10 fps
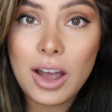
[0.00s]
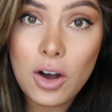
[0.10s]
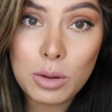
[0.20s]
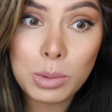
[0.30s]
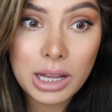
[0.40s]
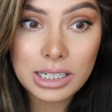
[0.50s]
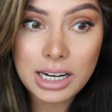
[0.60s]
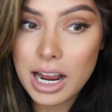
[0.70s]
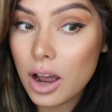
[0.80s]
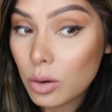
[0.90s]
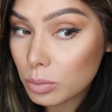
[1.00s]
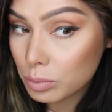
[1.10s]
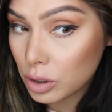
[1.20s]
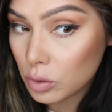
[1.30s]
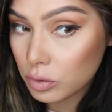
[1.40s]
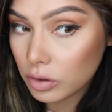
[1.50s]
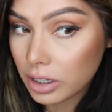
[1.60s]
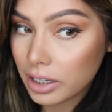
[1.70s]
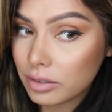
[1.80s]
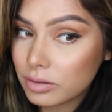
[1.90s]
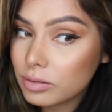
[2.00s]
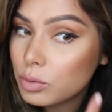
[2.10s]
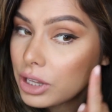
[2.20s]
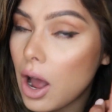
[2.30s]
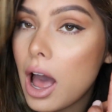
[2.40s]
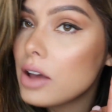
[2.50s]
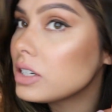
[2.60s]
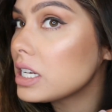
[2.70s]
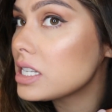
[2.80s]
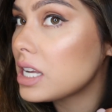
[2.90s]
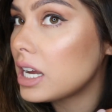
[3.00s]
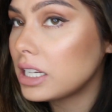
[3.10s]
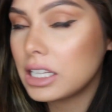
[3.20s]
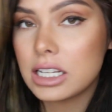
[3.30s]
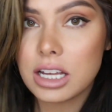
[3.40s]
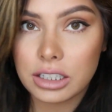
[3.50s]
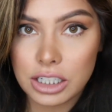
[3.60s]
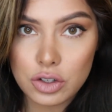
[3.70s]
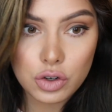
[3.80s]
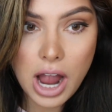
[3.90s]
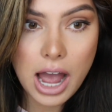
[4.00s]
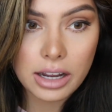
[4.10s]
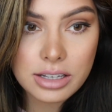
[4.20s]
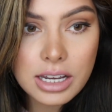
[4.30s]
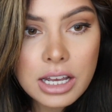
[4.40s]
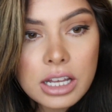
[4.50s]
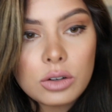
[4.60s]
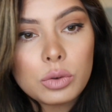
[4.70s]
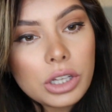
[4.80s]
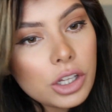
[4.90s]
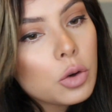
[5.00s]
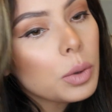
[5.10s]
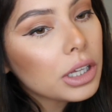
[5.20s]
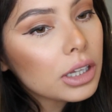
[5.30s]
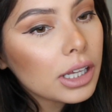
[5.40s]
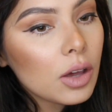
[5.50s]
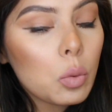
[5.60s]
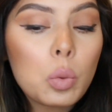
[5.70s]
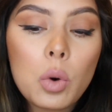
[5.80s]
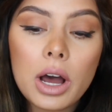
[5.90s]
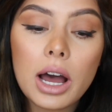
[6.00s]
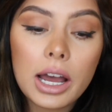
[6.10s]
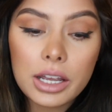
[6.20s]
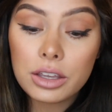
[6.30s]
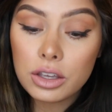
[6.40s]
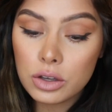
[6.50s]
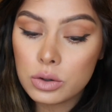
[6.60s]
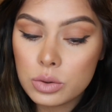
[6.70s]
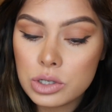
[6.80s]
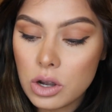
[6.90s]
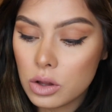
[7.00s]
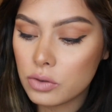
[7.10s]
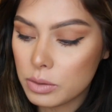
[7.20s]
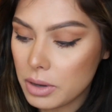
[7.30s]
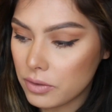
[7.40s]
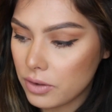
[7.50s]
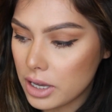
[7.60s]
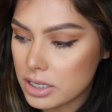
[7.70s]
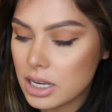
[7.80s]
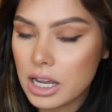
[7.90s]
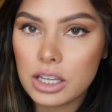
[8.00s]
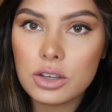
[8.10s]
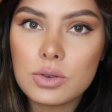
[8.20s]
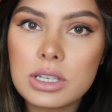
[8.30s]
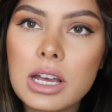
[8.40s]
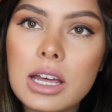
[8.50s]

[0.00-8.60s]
all blended out beautifully without having to set anything, nothing dragged. Really quickly, what I used all over my face, I used